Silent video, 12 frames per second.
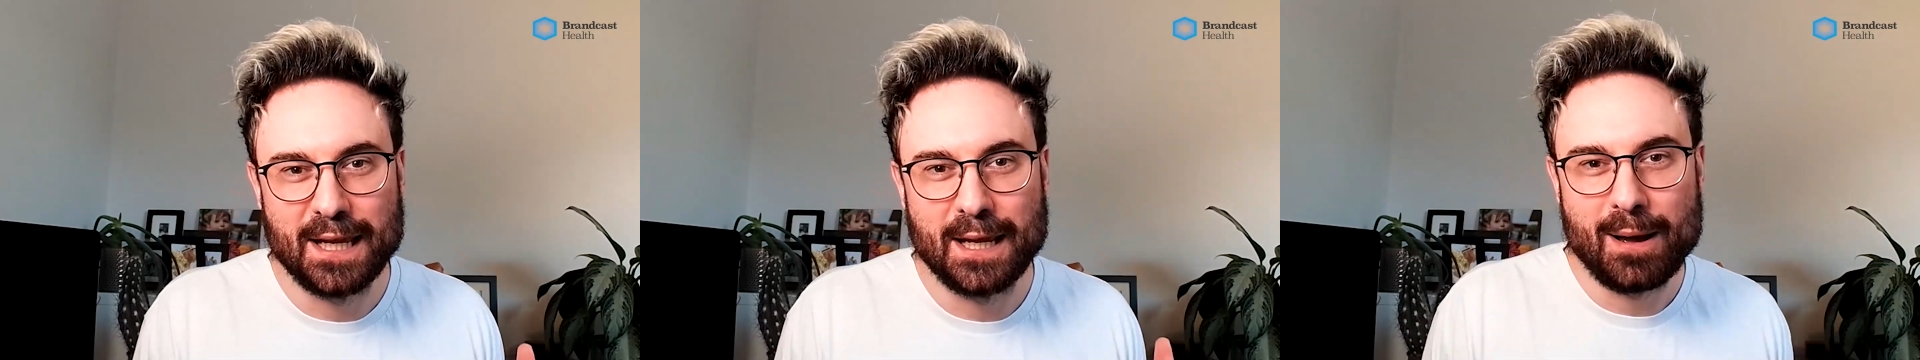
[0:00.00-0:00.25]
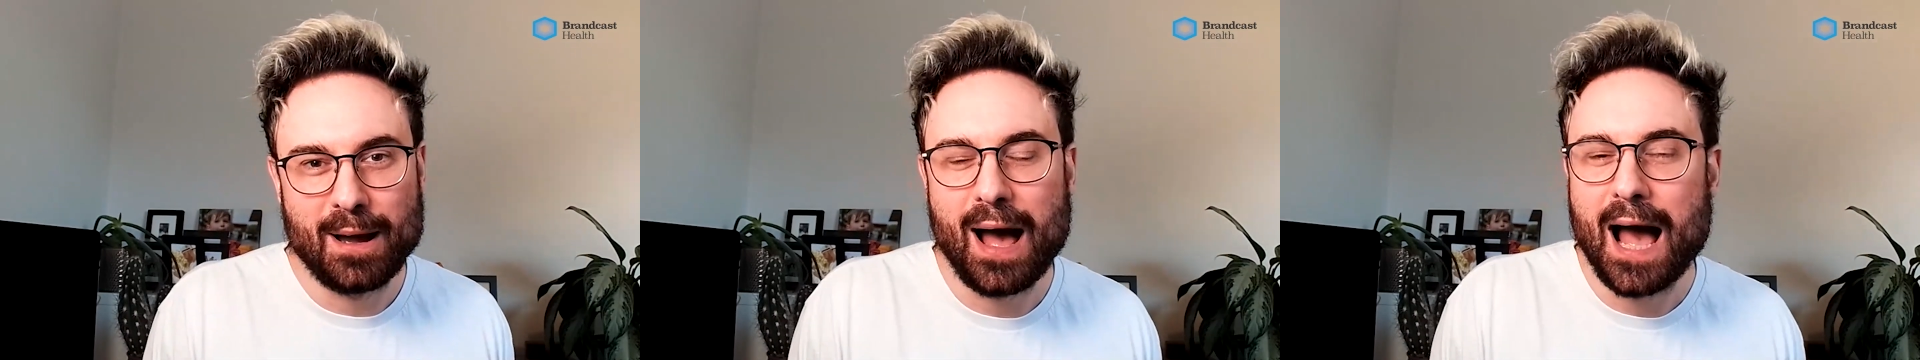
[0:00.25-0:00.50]

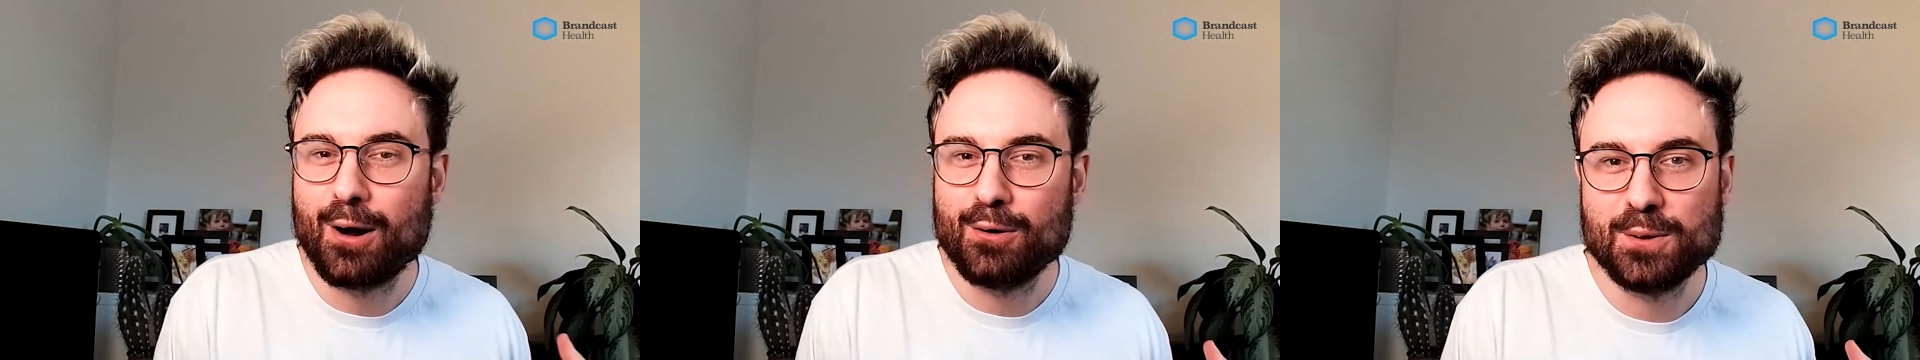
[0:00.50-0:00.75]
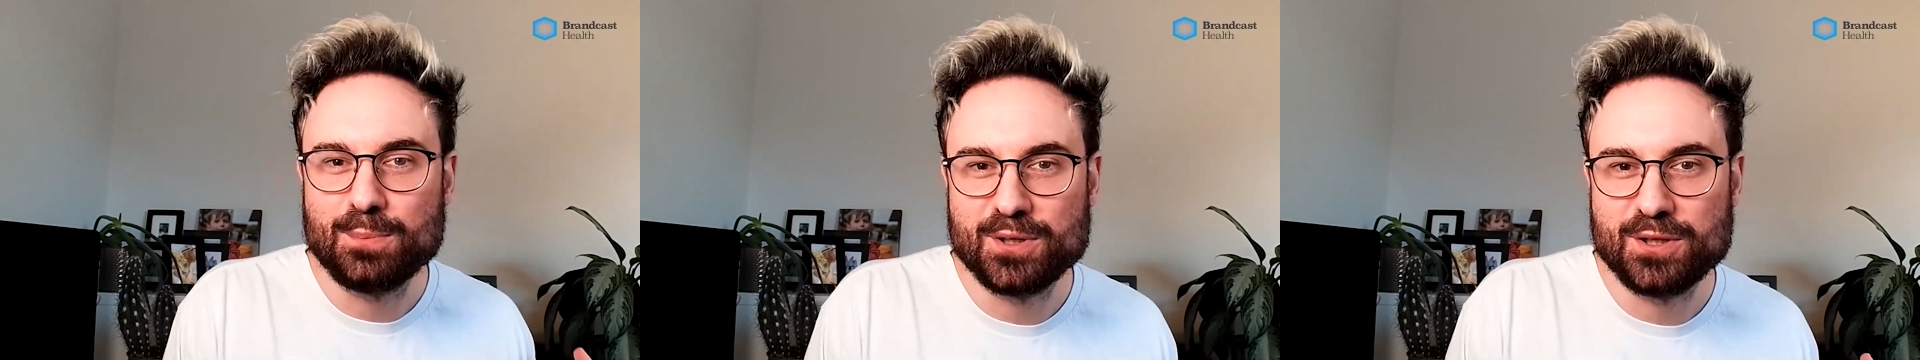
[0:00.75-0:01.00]
about how
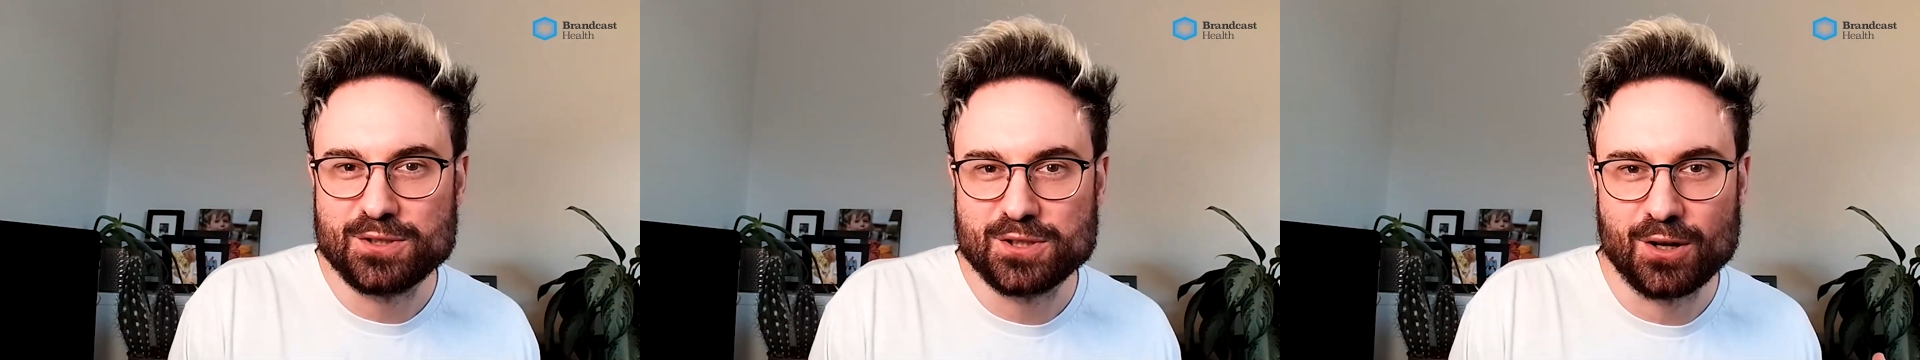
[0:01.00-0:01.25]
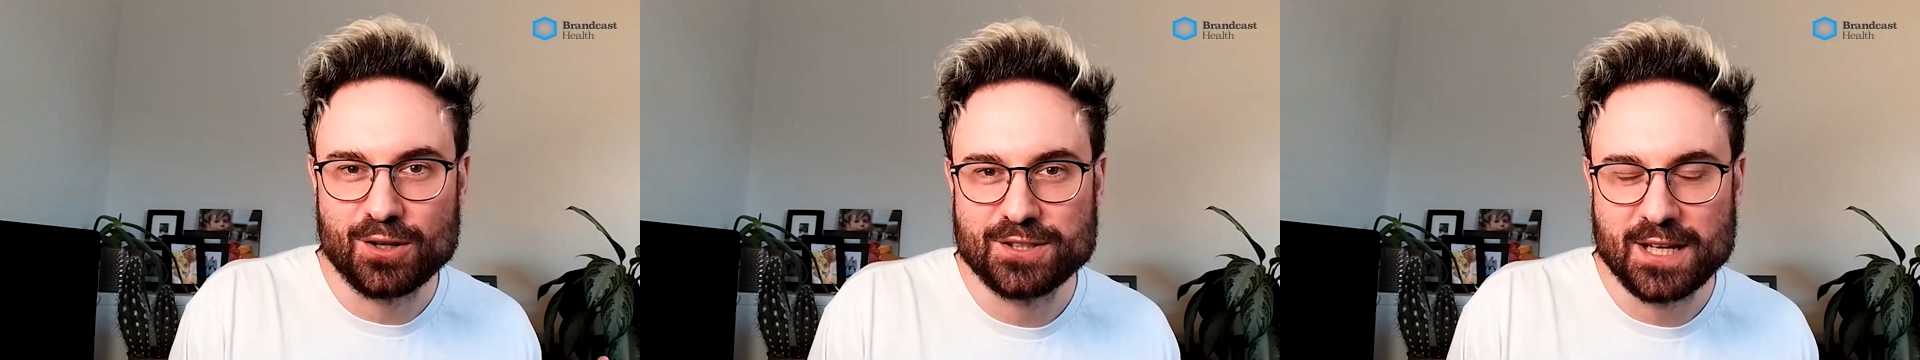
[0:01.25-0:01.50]
you produce
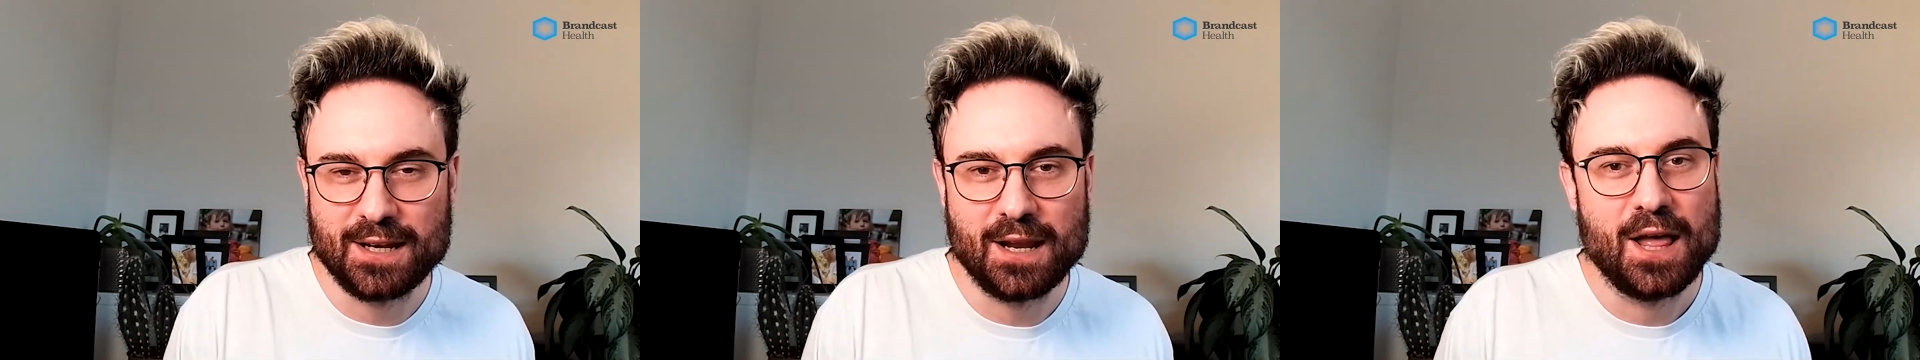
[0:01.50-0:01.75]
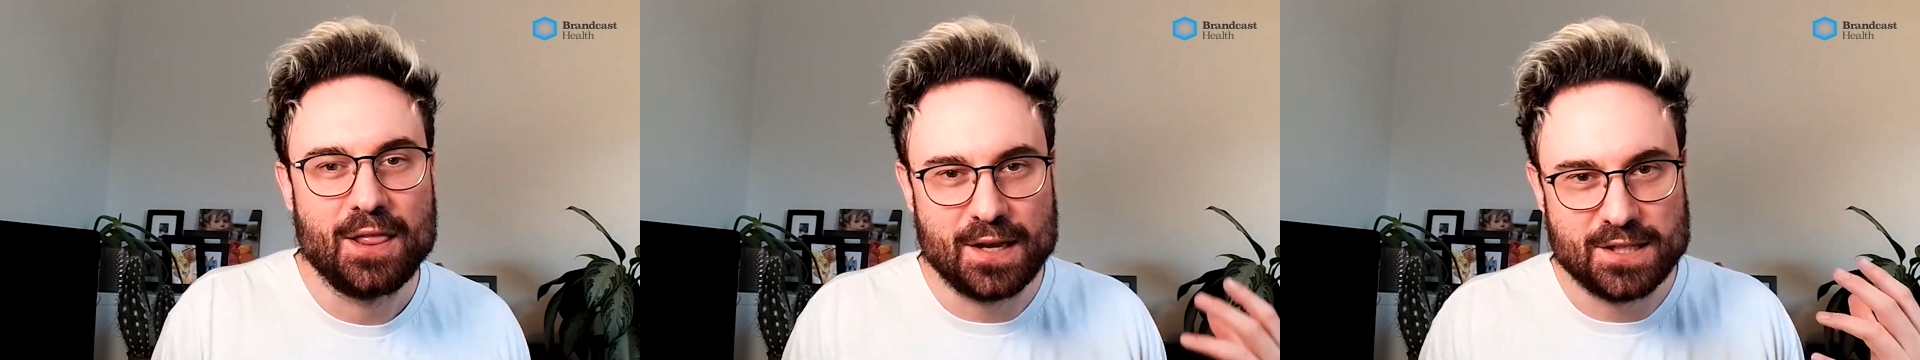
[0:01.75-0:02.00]
content
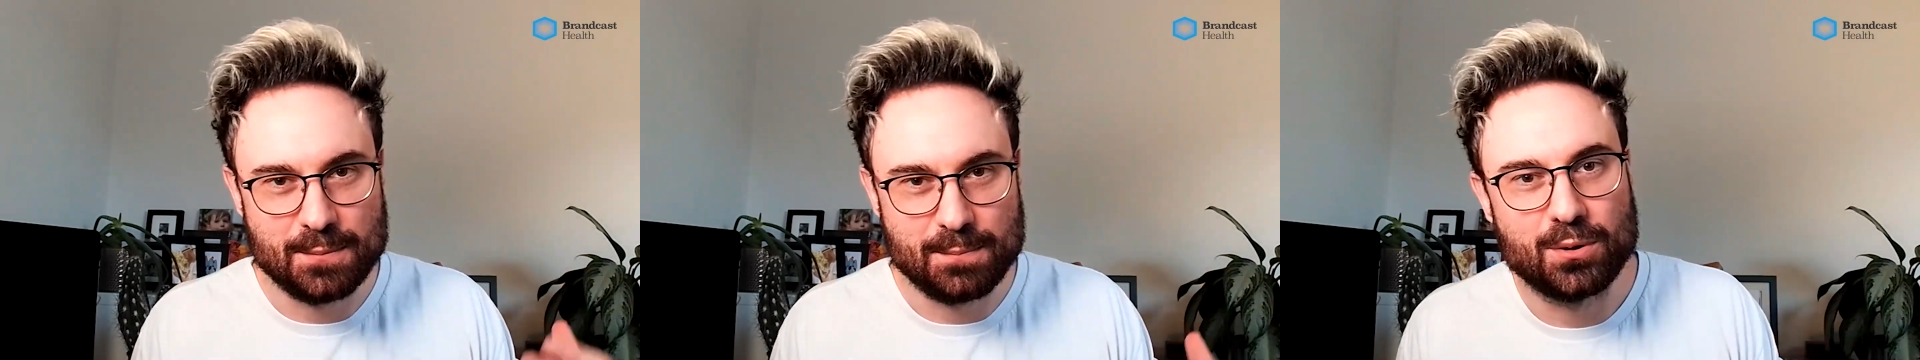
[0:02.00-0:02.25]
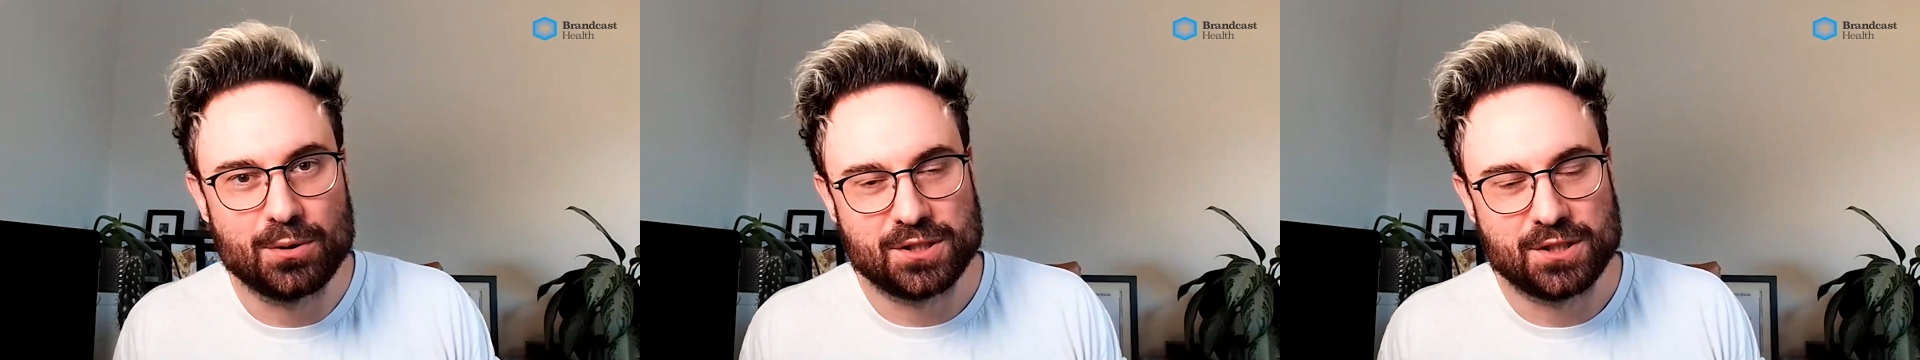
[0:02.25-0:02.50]
that
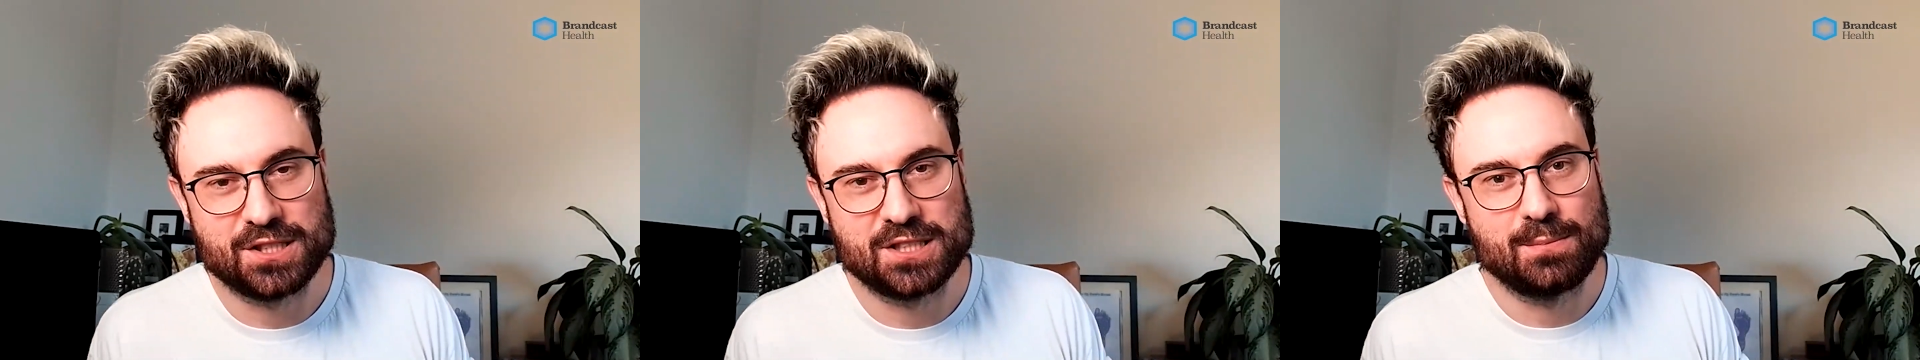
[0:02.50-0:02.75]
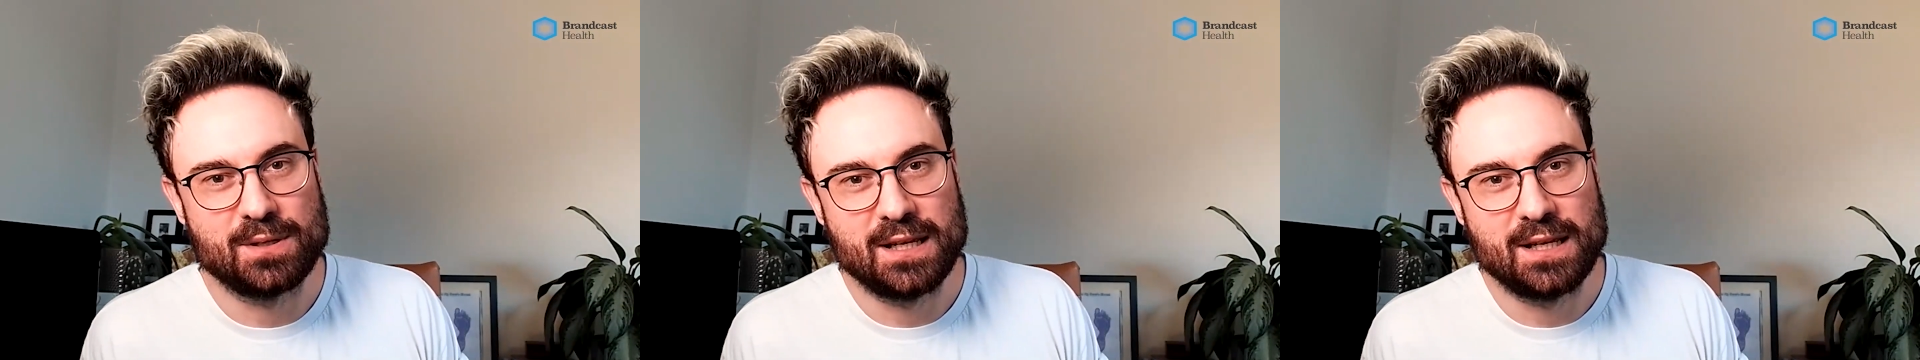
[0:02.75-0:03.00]
supports
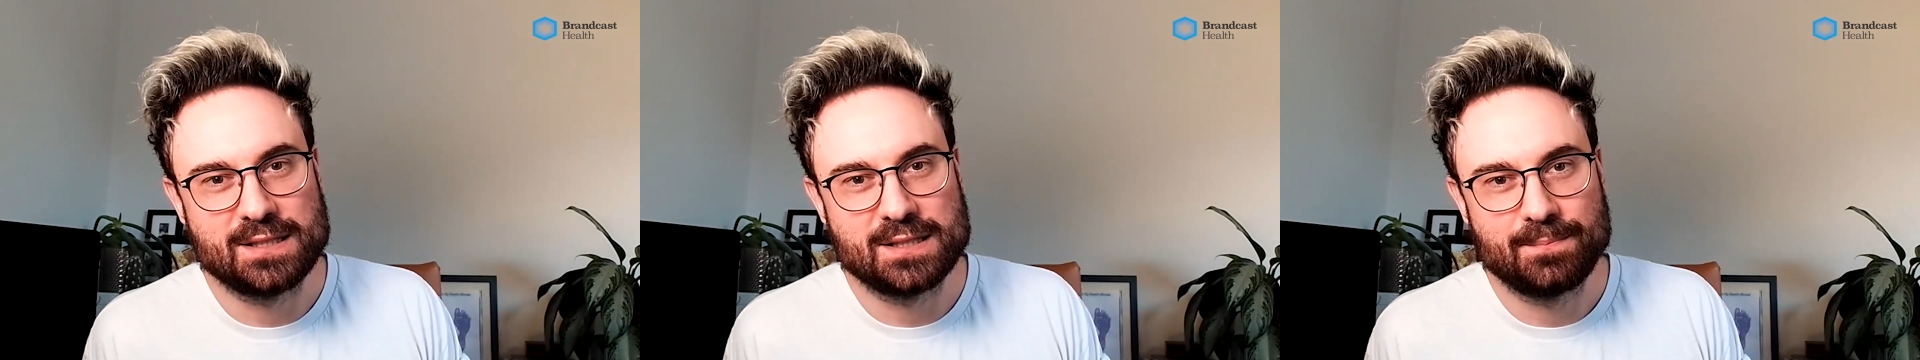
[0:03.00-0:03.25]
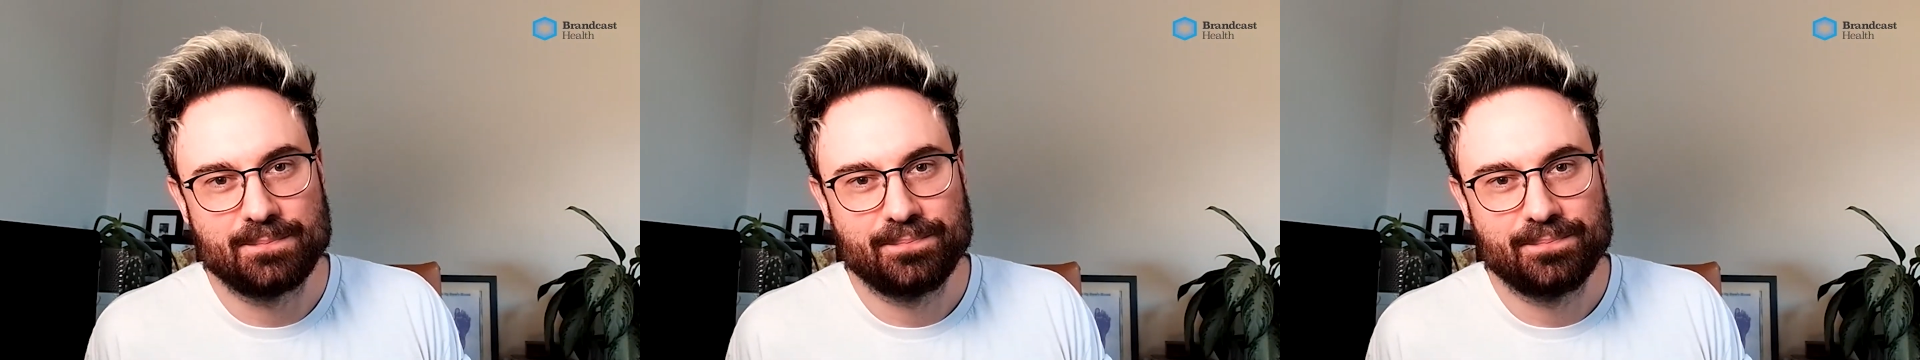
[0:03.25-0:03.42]
customer needs.